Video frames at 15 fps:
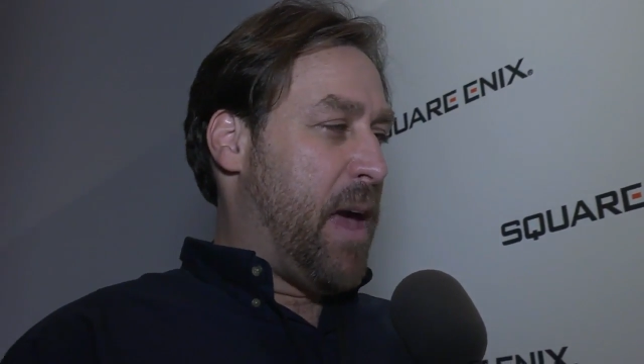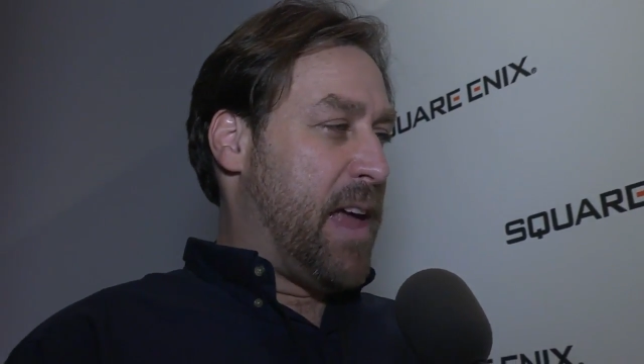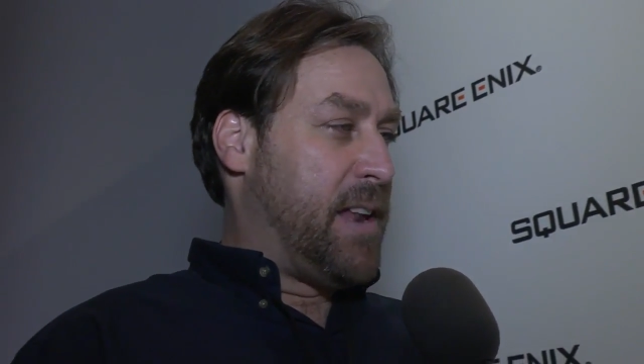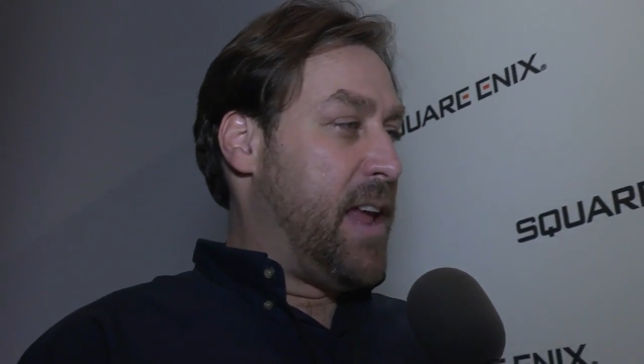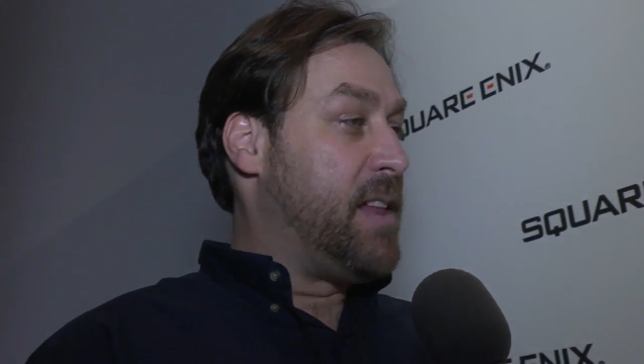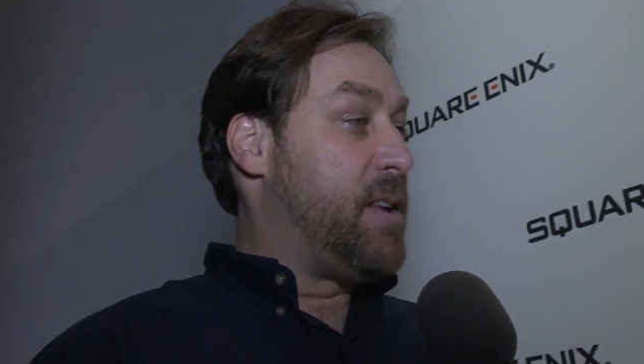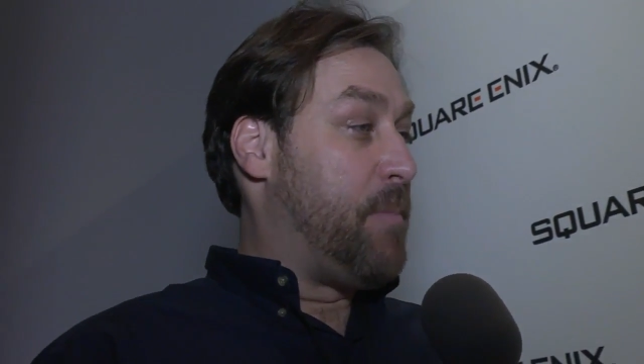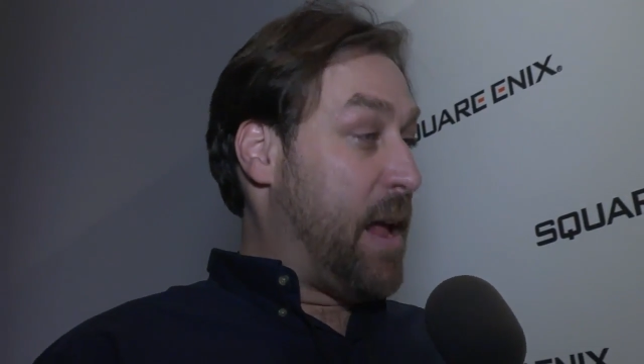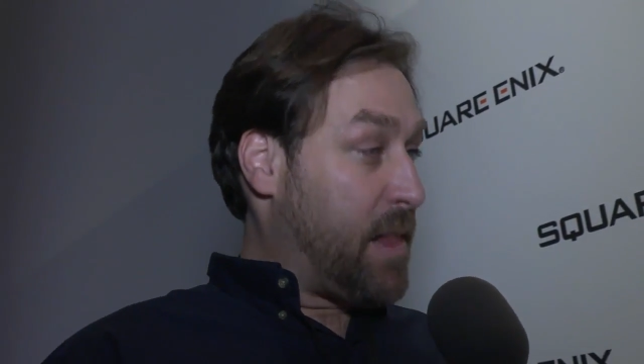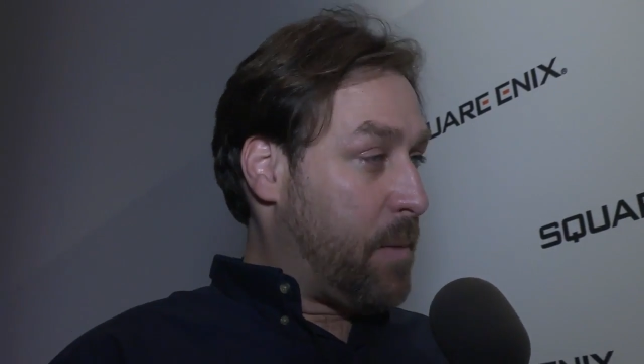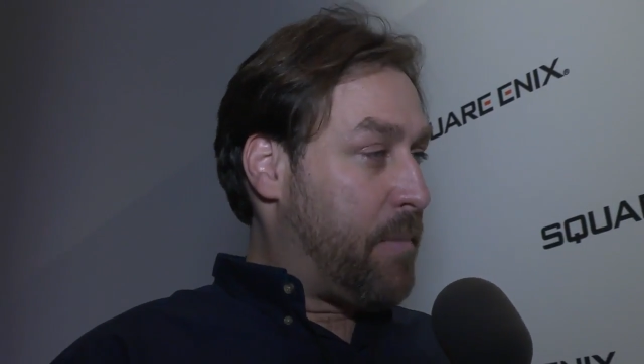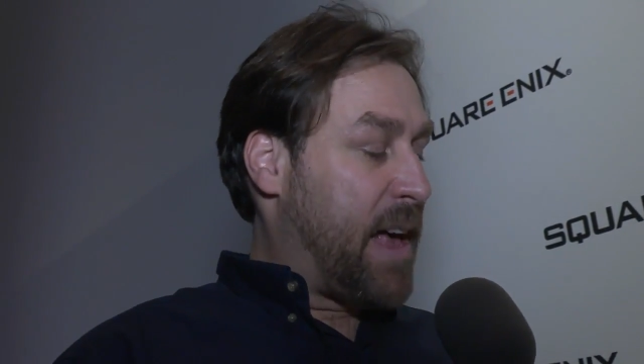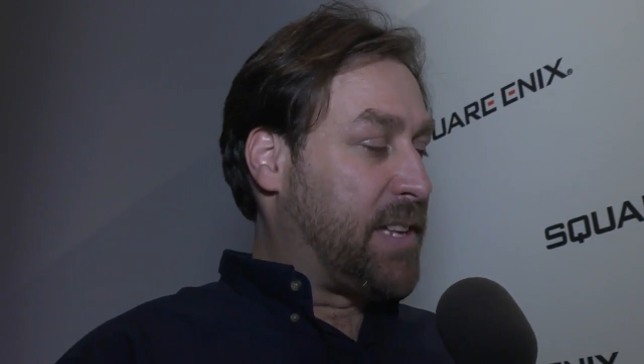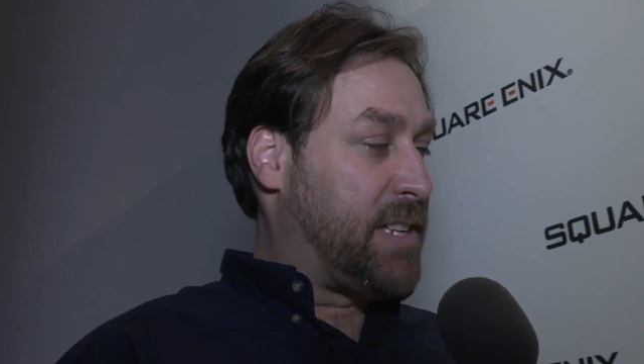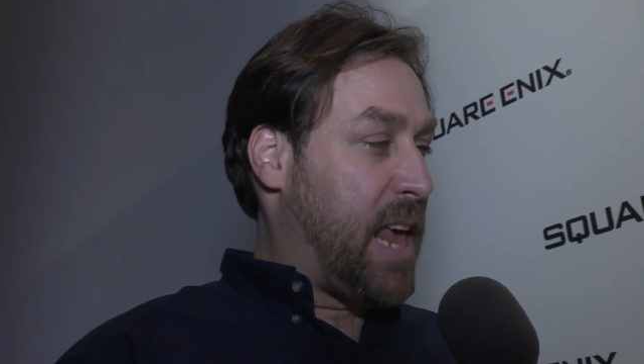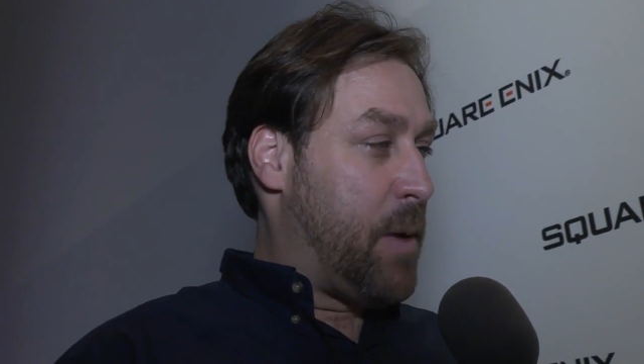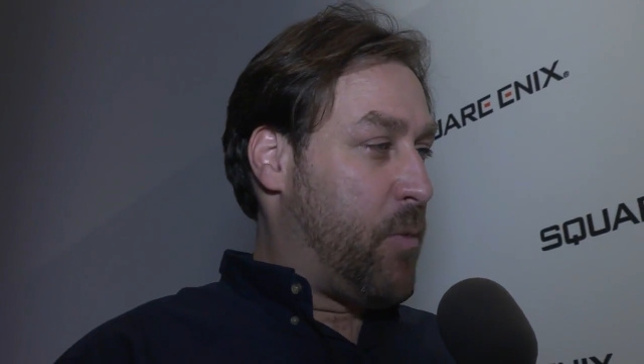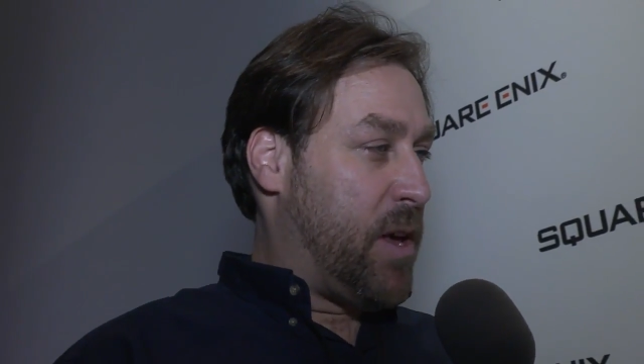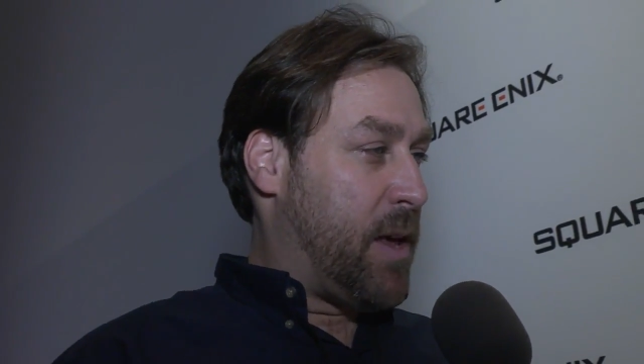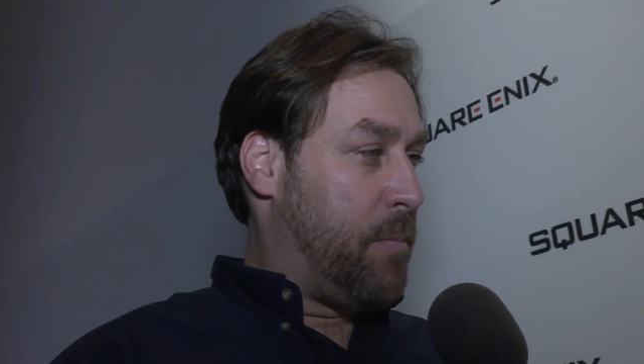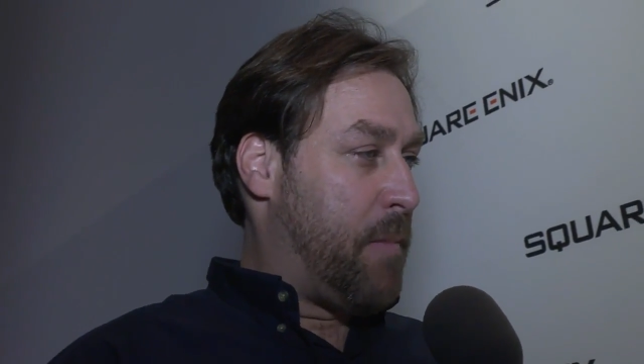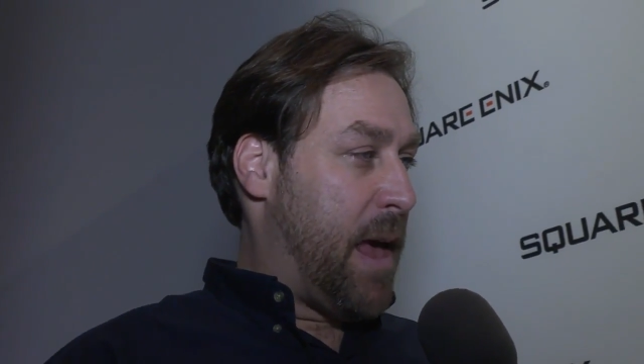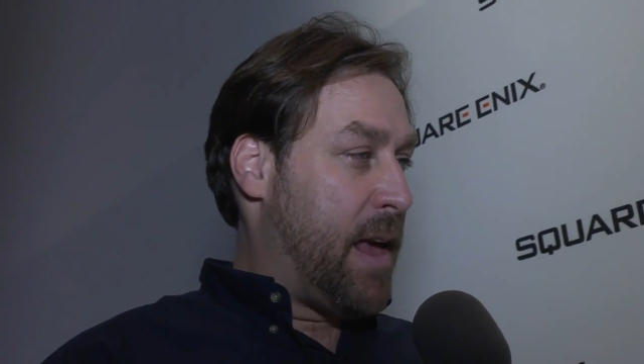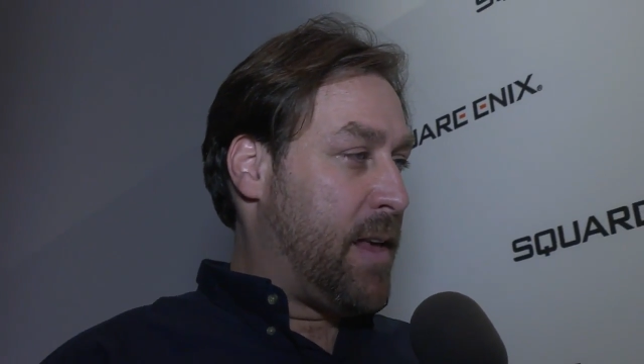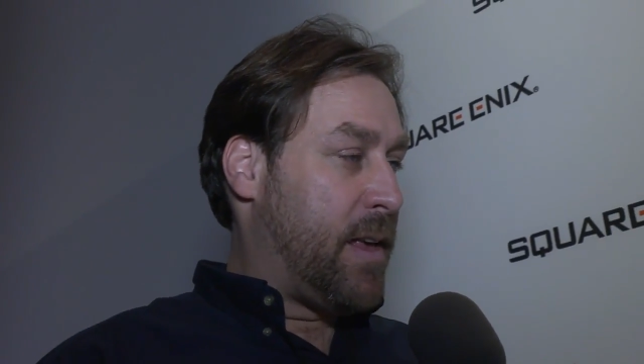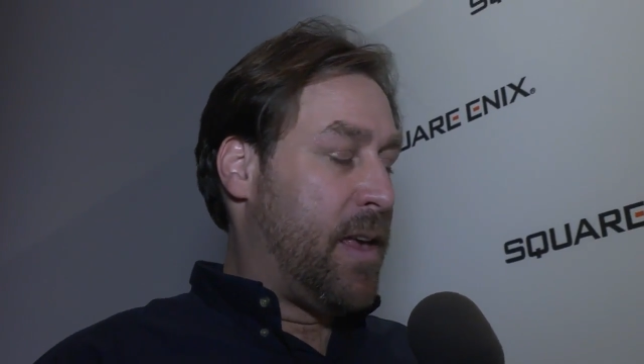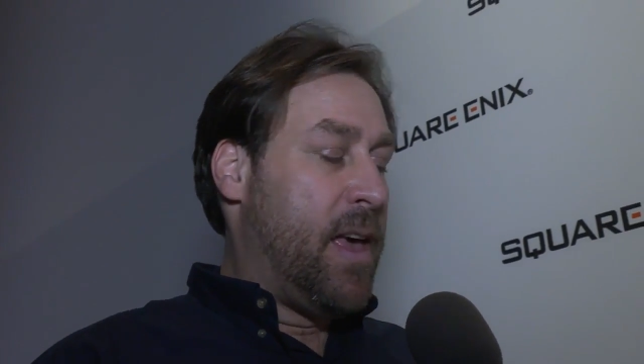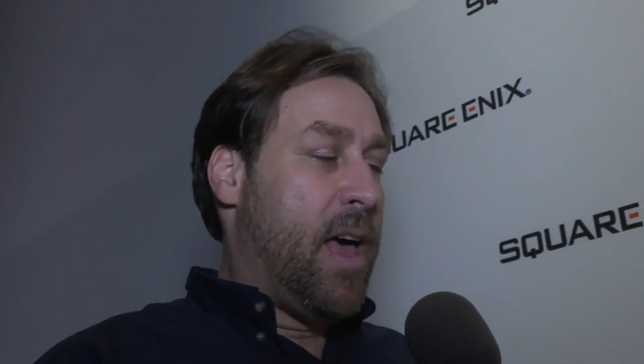mandate to make the best game we can make.